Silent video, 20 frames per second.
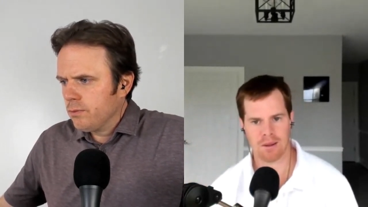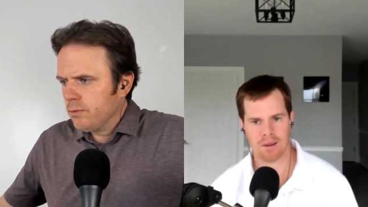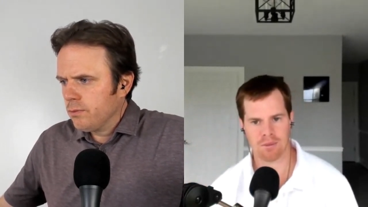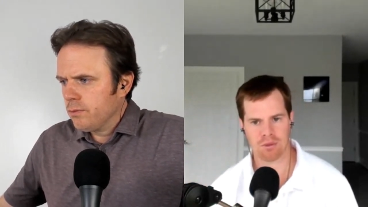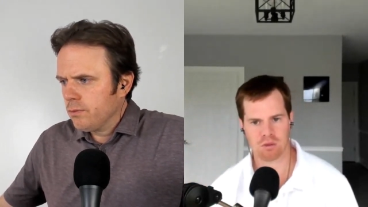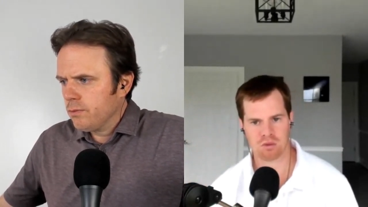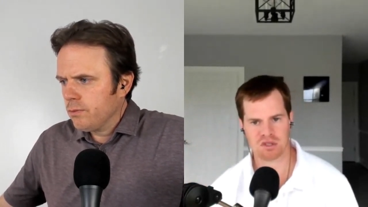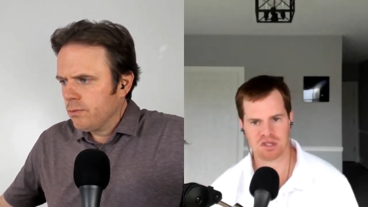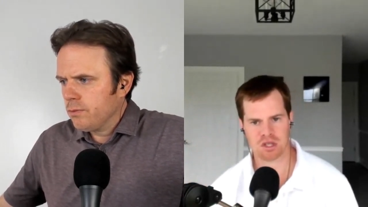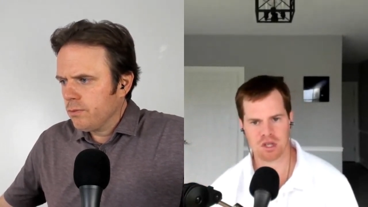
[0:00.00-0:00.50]

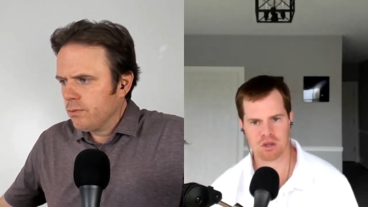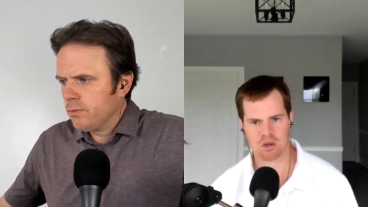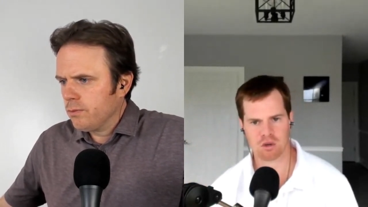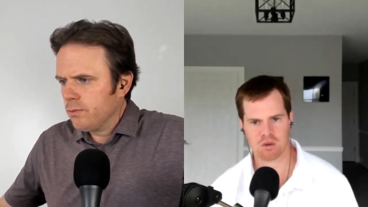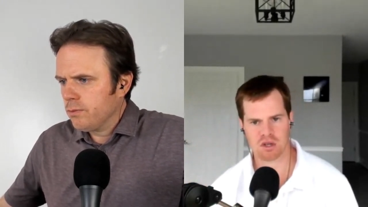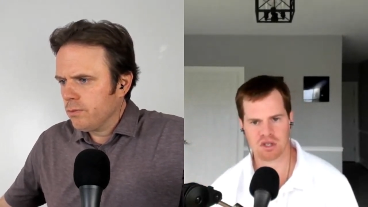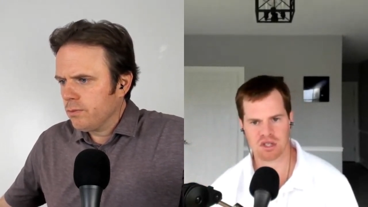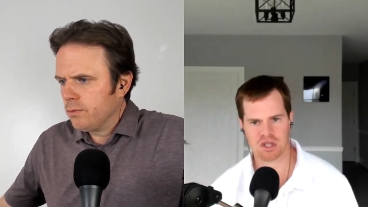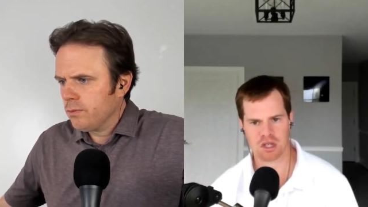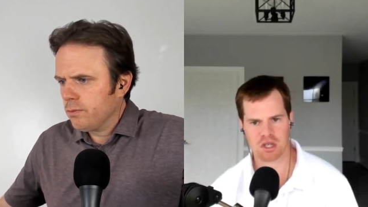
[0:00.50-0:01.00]
Speaker 1: Uh, there was
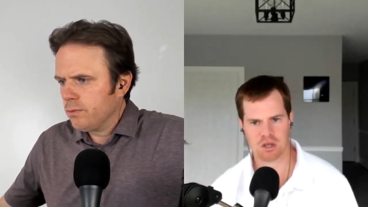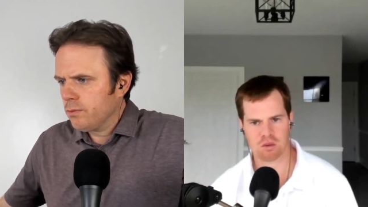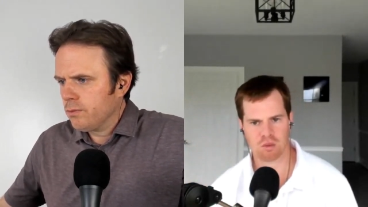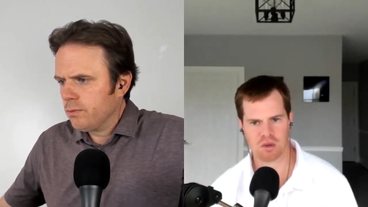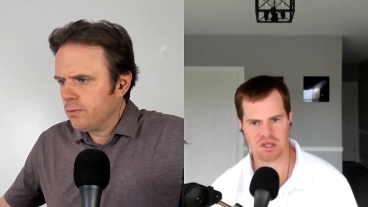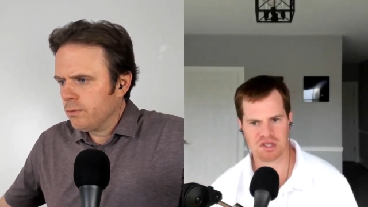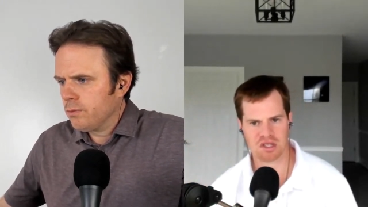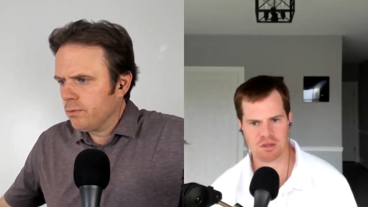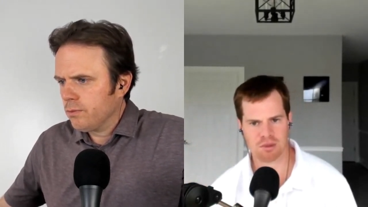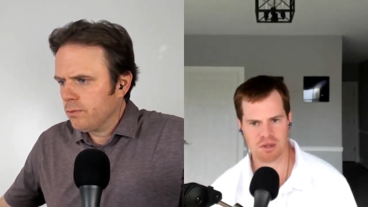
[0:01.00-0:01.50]
another question
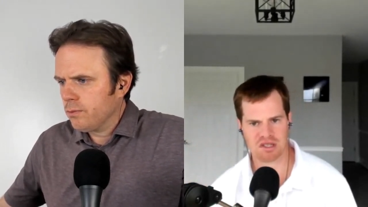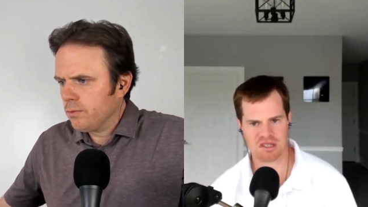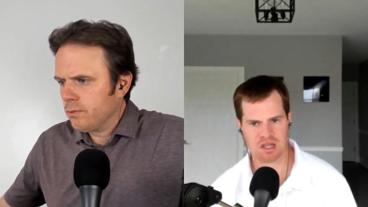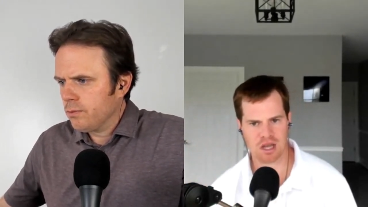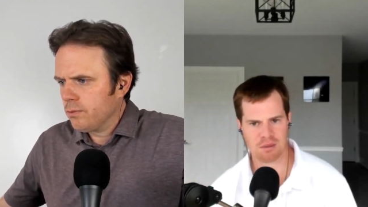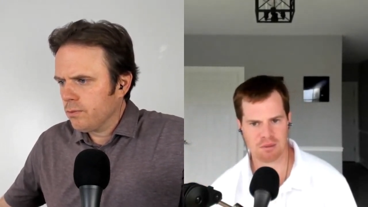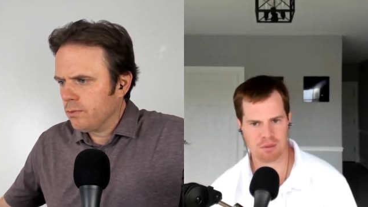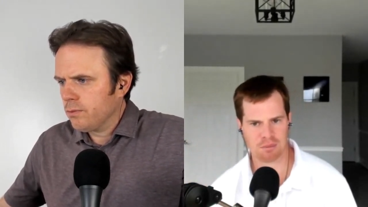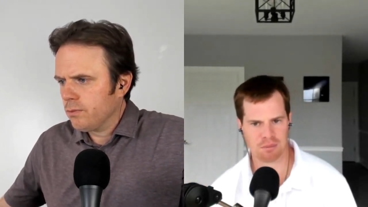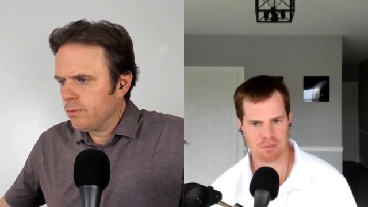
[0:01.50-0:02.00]
here. When's the
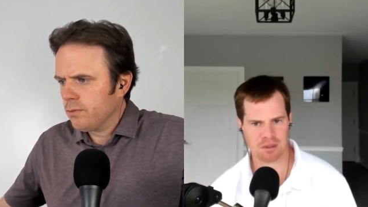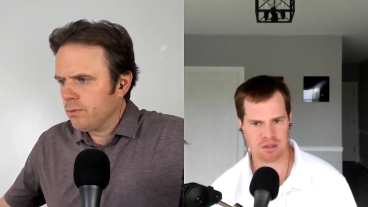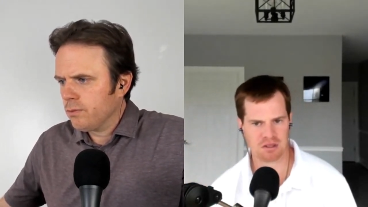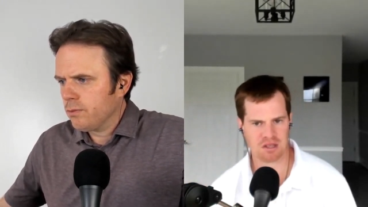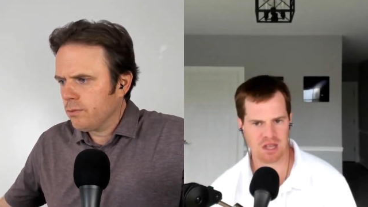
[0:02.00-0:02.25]
best time to p-